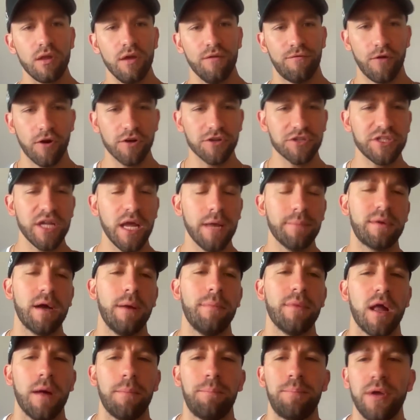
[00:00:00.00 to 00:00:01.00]
First name
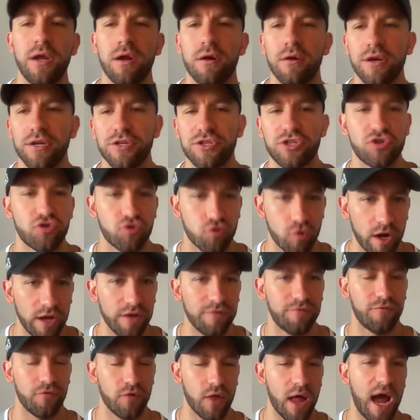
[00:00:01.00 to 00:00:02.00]
coming up here is Trey
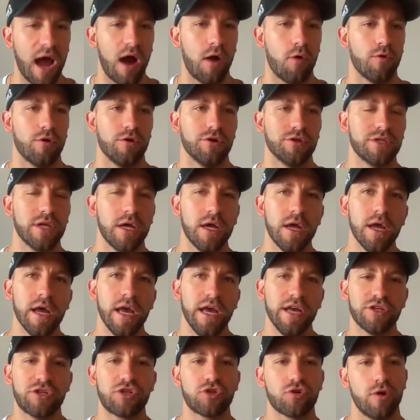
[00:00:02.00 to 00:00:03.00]
Flowers.
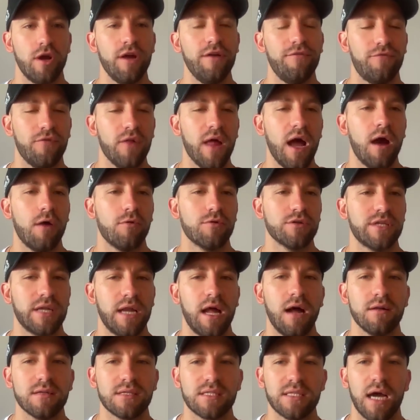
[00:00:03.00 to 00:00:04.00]
Is Trey Flowers an
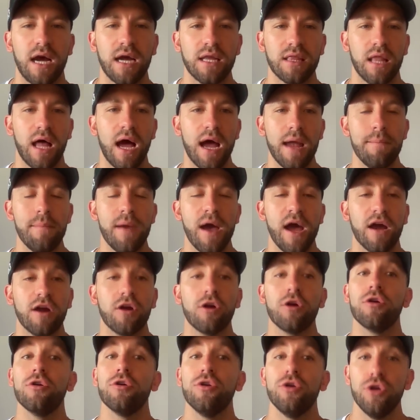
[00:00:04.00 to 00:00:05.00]
outside
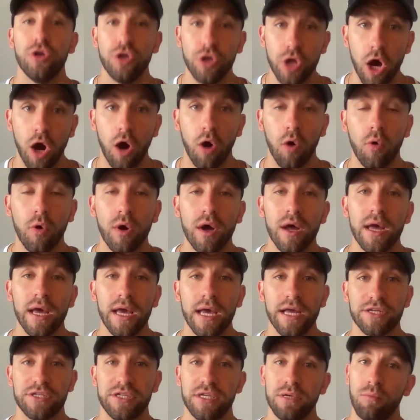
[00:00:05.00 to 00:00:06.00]
linebacker? No.
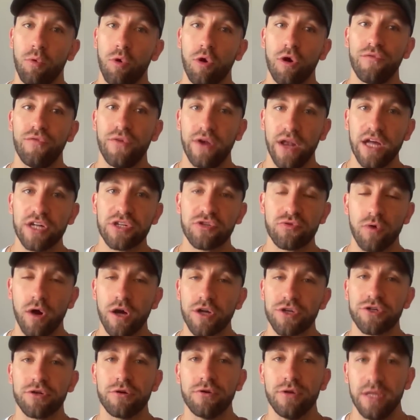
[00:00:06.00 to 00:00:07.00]
Is he more of an edge
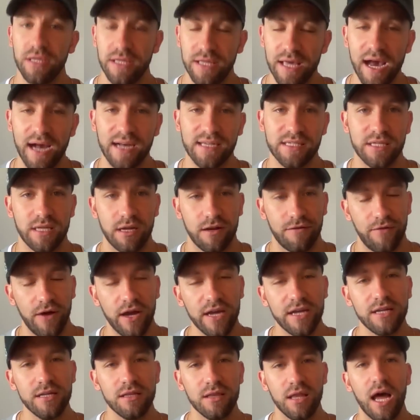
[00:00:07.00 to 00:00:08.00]
rusher? Yes. And if I
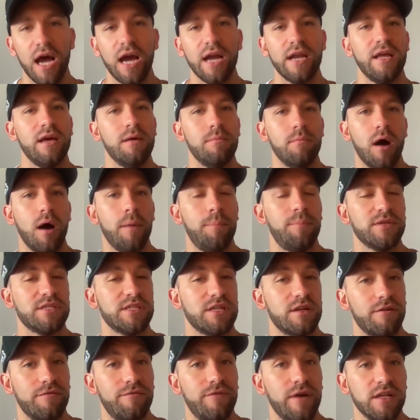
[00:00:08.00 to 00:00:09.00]
can line him up as a
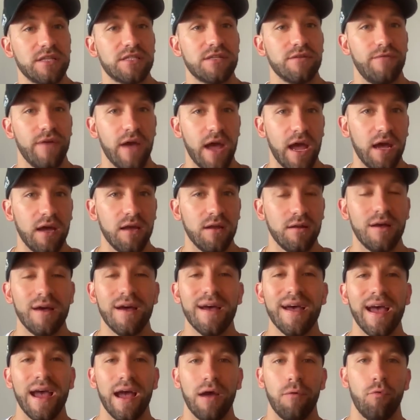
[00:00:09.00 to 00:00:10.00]
defensive end,
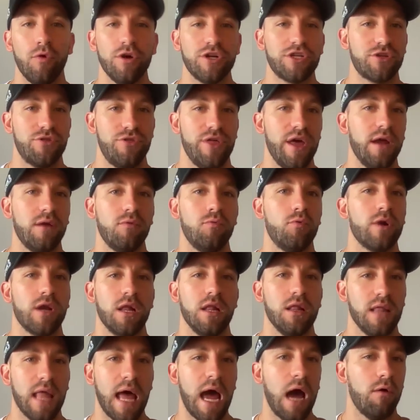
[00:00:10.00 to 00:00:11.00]
which then would
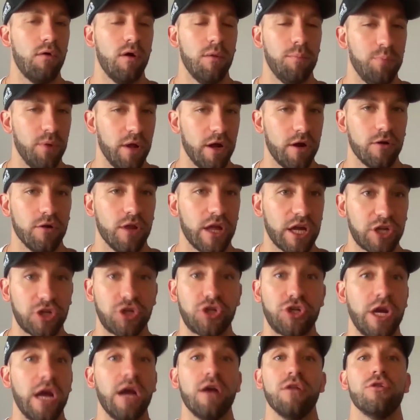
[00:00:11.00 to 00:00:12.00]
allow a player like
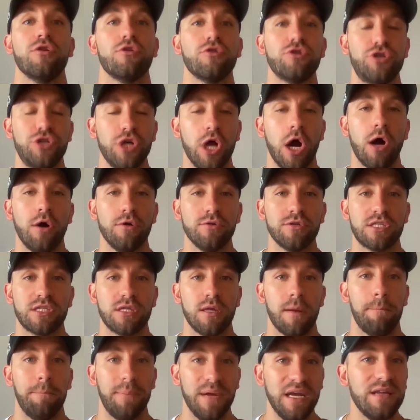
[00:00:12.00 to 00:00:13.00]
Chandler Jones
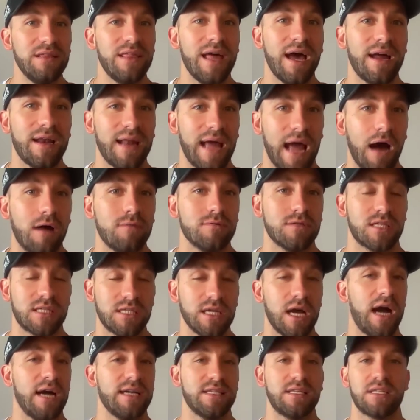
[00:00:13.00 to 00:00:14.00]
to be that
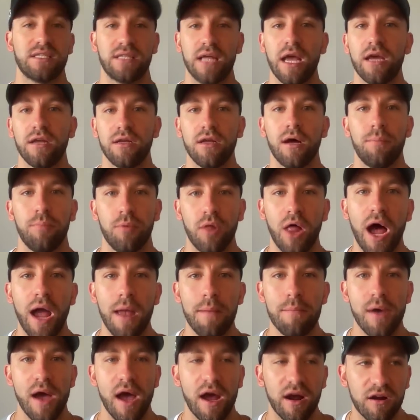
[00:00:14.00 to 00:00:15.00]
outside stand-up
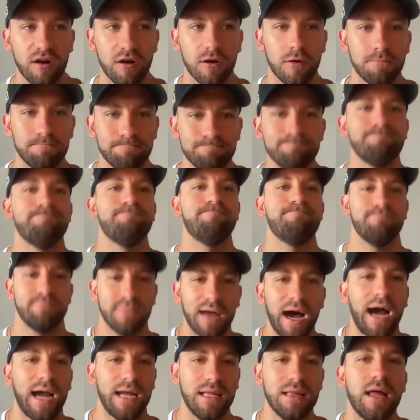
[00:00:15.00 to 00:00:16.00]
linebacker,
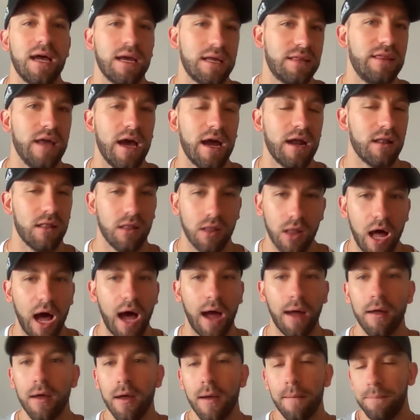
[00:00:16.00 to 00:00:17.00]
I like that a
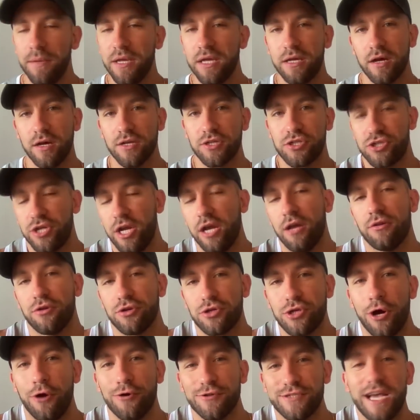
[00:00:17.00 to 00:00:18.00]
lot because Chandler
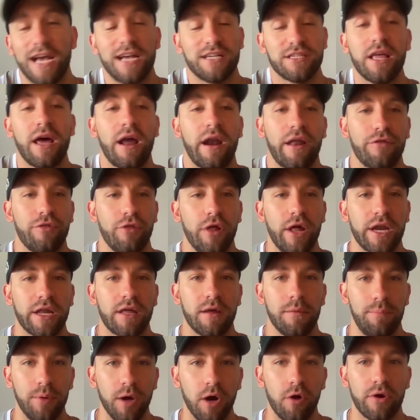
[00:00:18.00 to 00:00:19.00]
Jones has that athletic
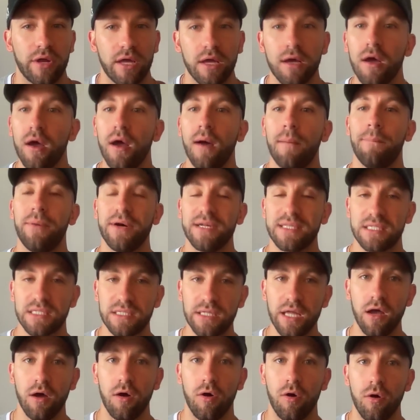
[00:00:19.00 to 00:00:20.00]
ability. But
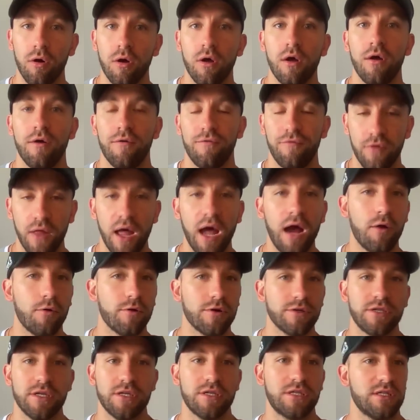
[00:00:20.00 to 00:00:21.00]
still,
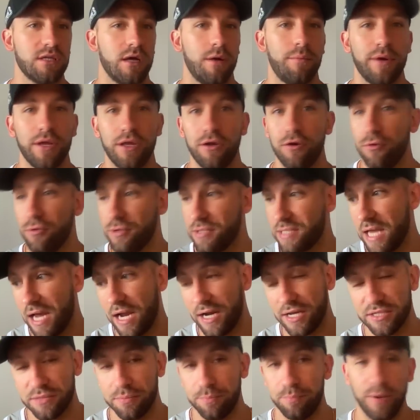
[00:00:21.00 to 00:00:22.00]
Flowers is somebody who has
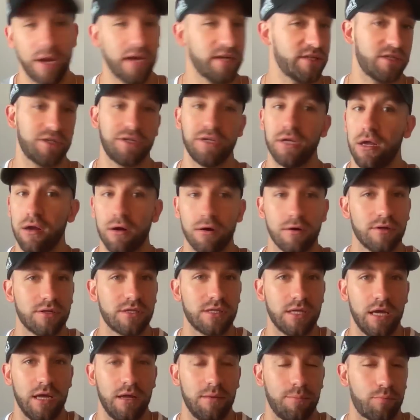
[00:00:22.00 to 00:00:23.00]
had his best
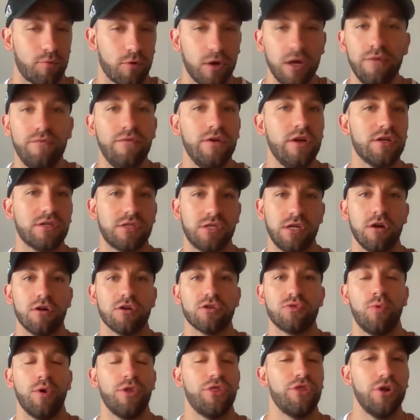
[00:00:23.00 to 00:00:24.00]
years in previous
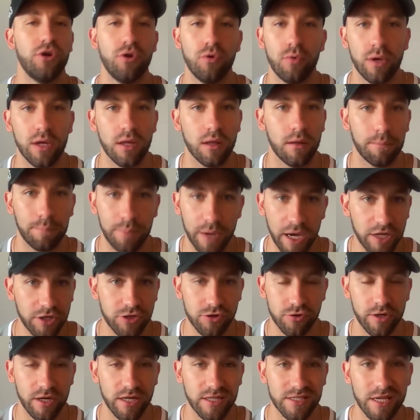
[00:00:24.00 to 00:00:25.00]
years with the New England
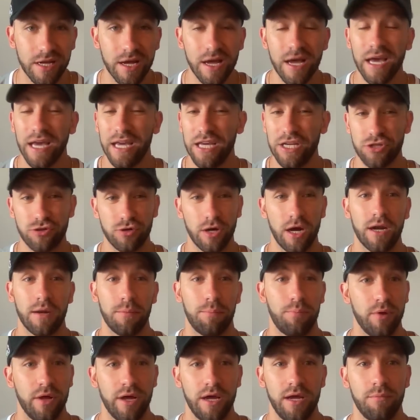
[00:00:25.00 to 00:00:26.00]
Patriots. He's tried to
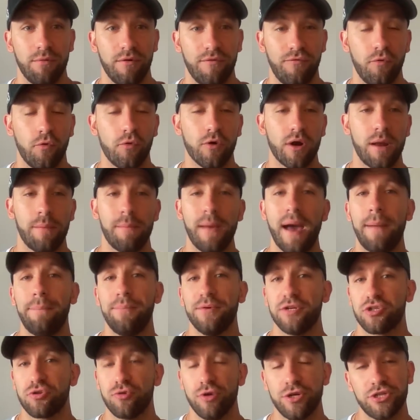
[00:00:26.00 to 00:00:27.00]
play before in a Matt
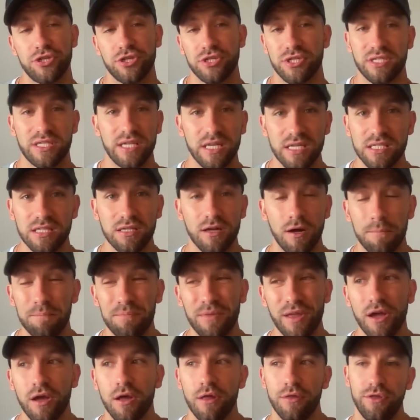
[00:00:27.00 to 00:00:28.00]
Patricia system.
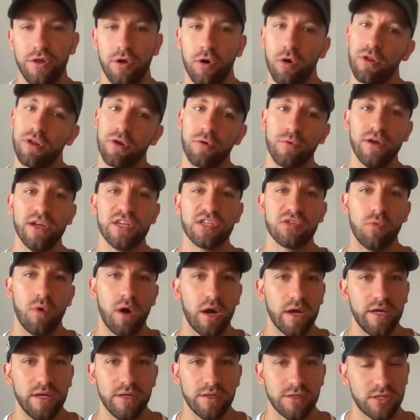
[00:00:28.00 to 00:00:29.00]
The only reason
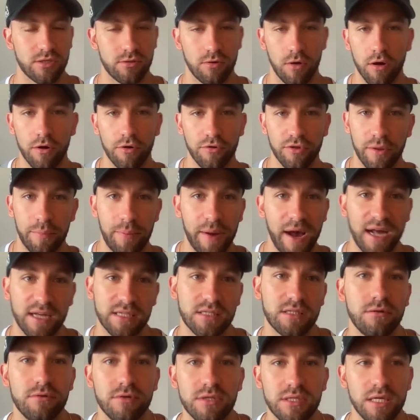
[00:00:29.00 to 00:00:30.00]
why he has struggled the
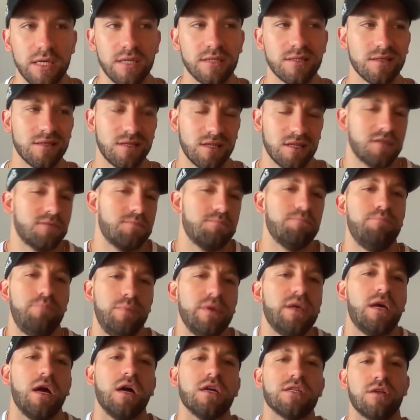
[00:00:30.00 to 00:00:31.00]
past two seasons is
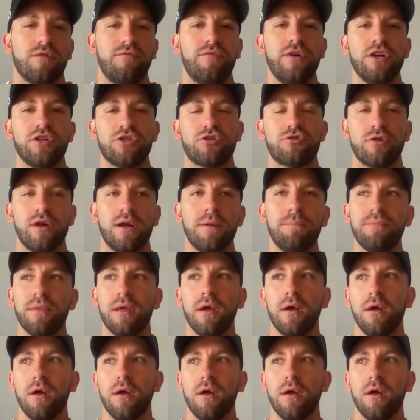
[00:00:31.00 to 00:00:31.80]
because of injury.